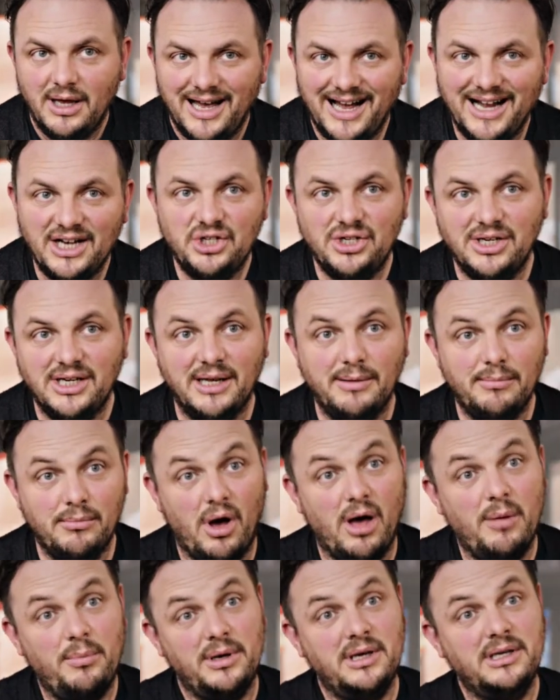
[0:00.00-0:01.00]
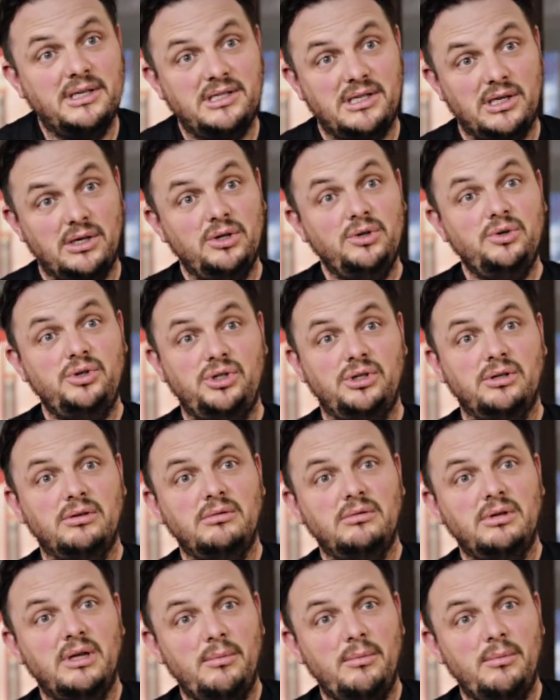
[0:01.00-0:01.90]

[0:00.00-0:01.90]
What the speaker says: Actually, it might be a solution.